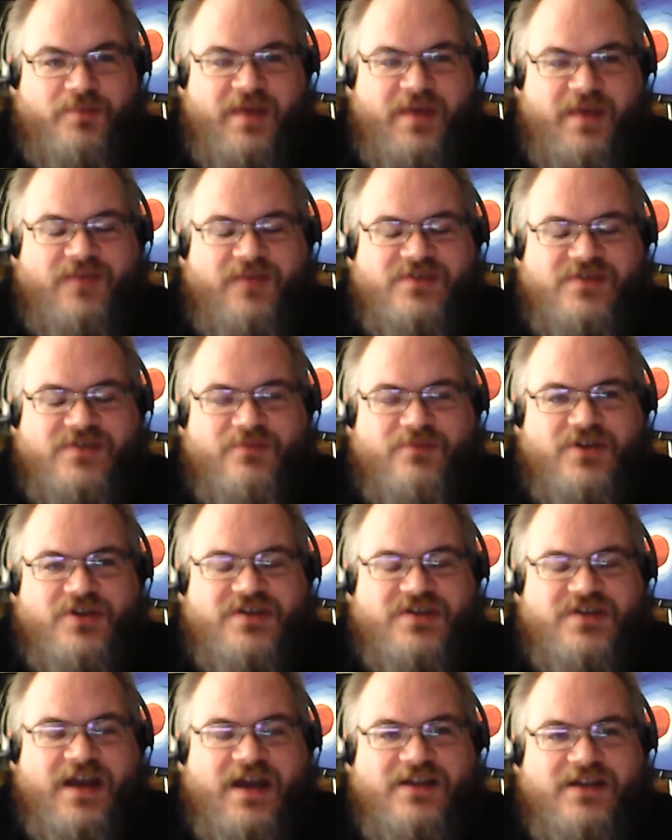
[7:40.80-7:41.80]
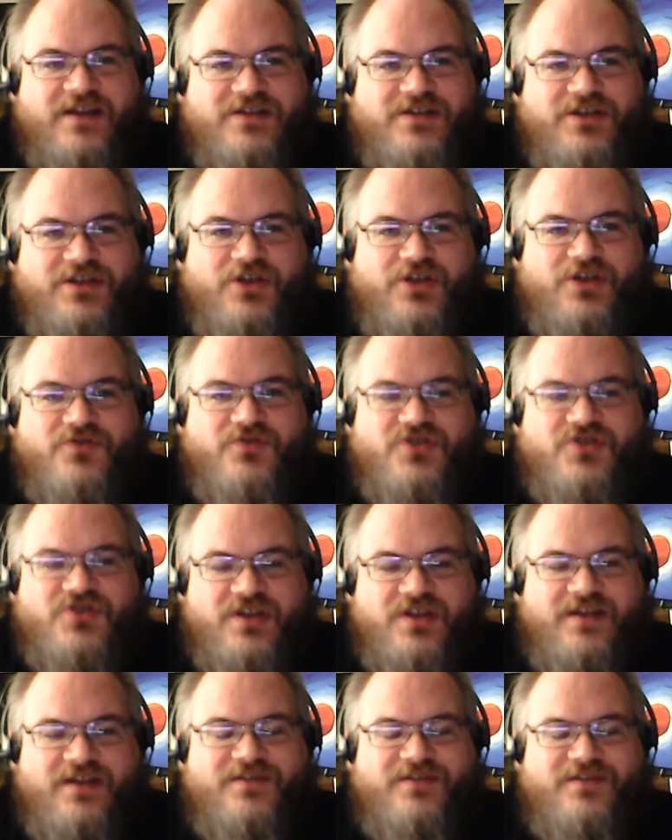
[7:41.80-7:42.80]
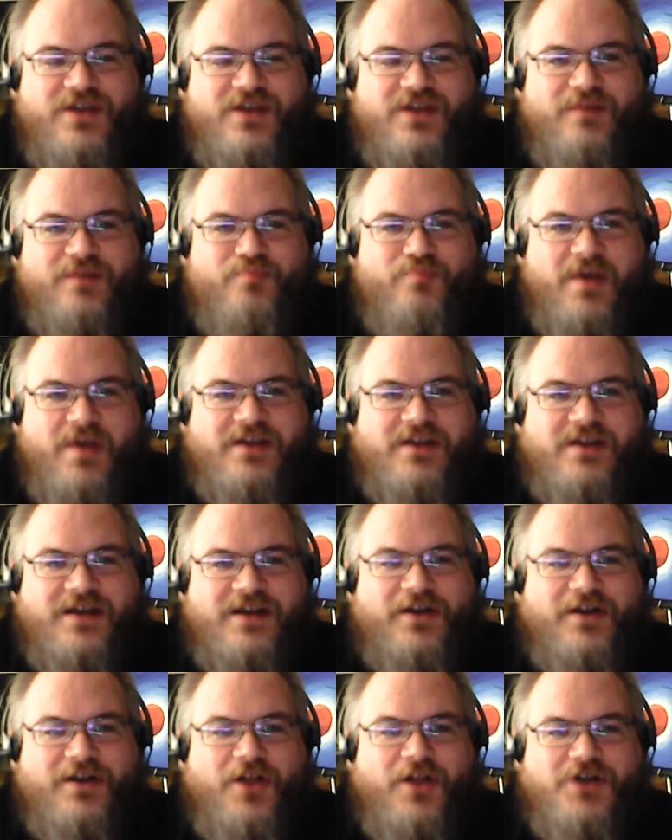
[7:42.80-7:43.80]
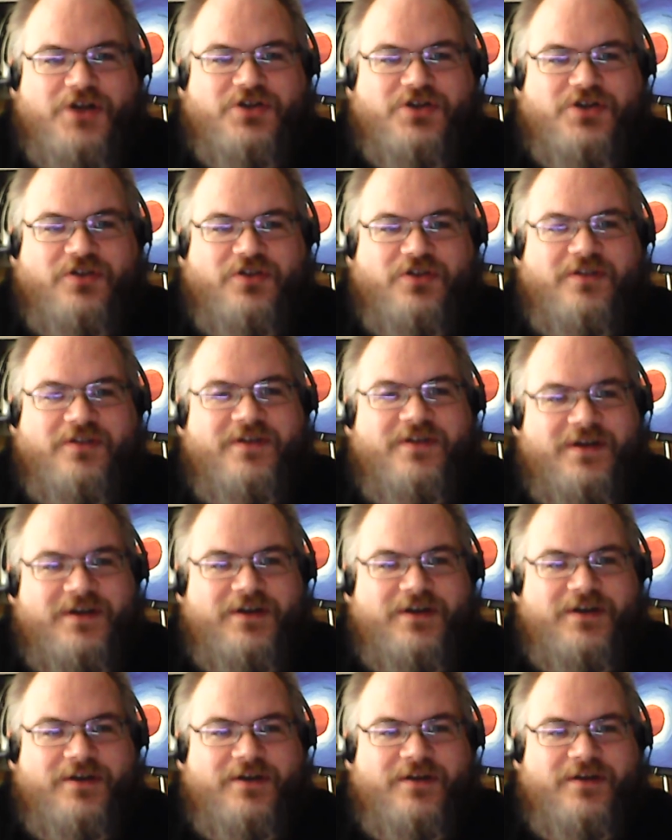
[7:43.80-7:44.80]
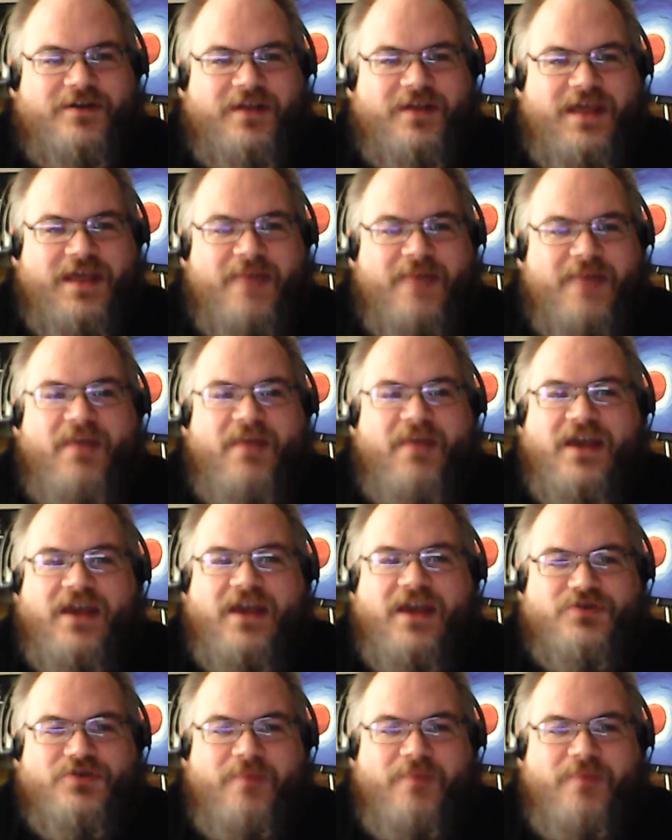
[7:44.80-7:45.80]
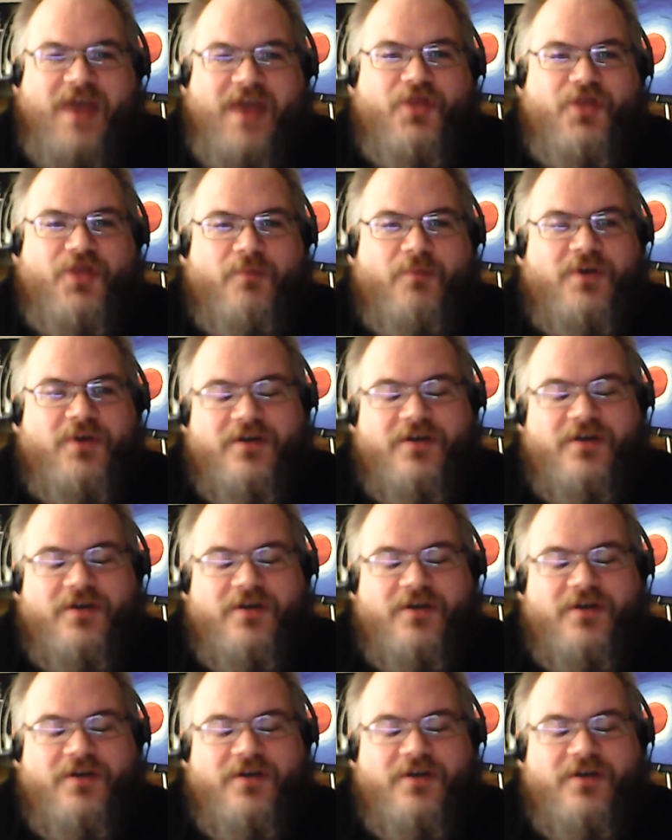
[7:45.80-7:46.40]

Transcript: be if someone decided to use the big technological gimme to make them.